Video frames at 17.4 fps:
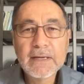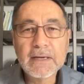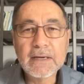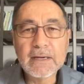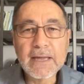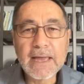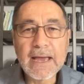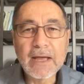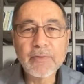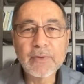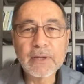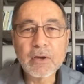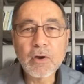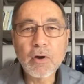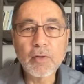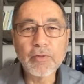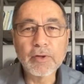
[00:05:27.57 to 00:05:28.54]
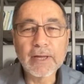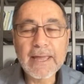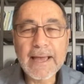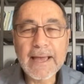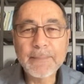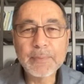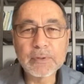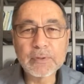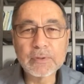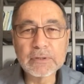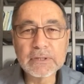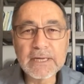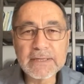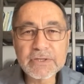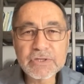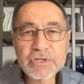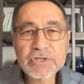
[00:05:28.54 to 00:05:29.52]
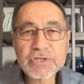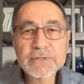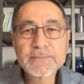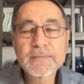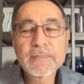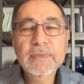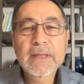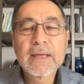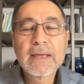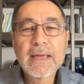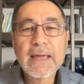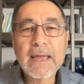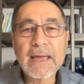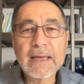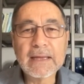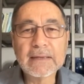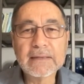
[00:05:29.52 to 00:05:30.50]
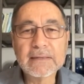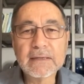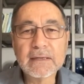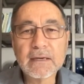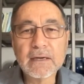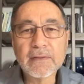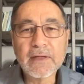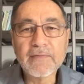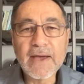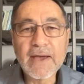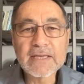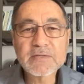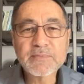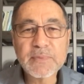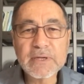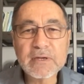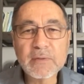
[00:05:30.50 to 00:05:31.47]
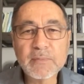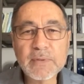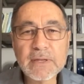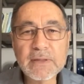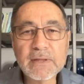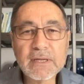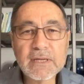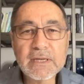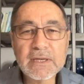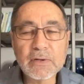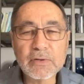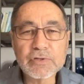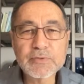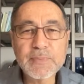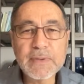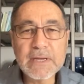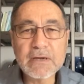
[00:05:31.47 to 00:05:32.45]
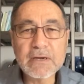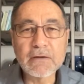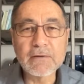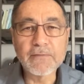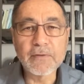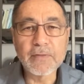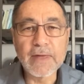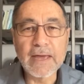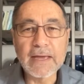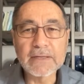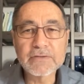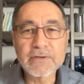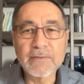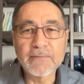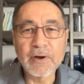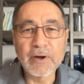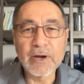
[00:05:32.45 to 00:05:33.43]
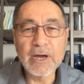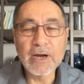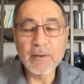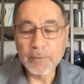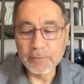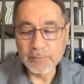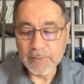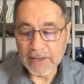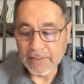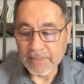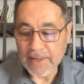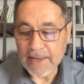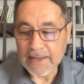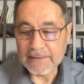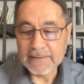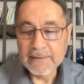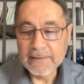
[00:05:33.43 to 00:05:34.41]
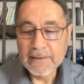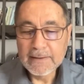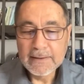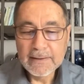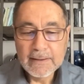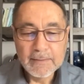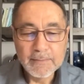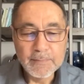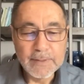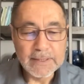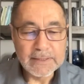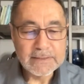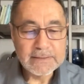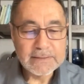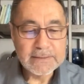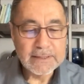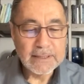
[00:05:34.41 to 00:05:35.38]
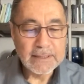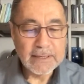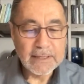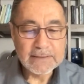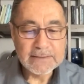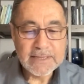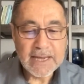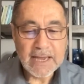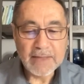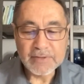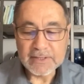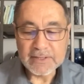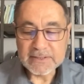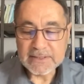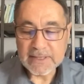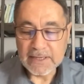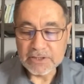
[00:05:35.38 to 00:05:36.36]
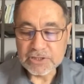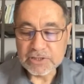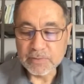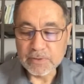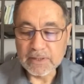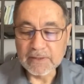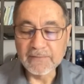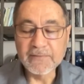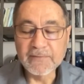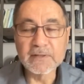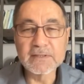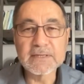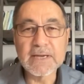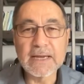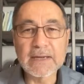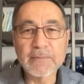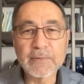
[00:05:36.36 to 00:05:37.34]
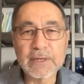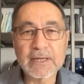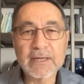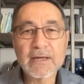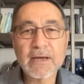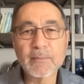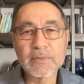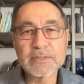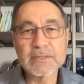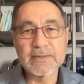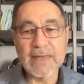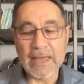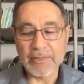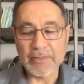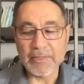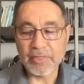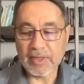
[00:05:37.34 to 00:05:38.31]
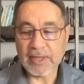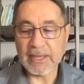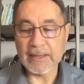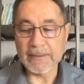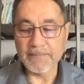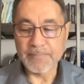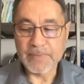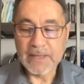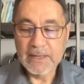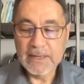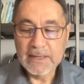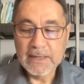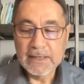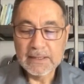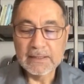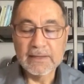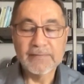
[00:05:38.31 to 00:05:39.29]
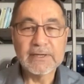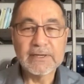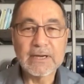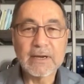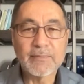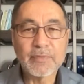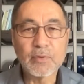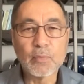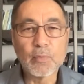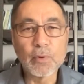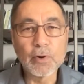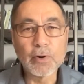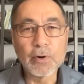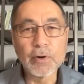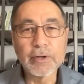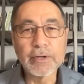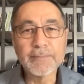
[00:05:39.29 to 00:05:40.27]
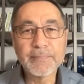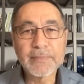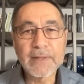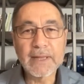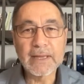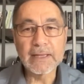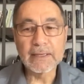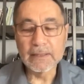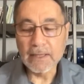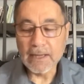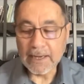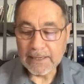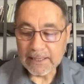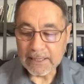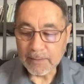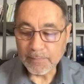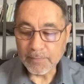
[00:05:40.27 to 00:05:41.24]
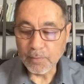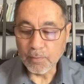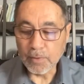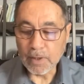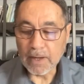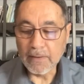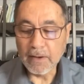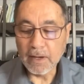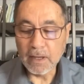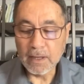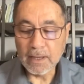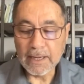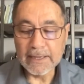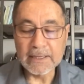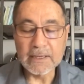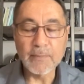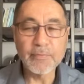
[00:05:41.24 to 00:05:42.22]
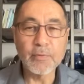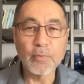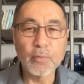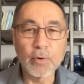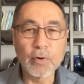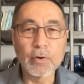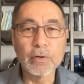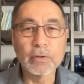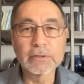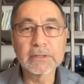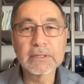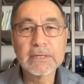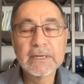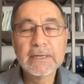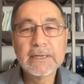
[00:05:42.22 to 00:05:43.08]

a gathering called the Capitol Lunch, and they've asked me to be the keynote speaker for that. So I'm very humbled by that. But as Kathy said, she really feels like when it comes to that theme, lifting up the word and lighting up the world,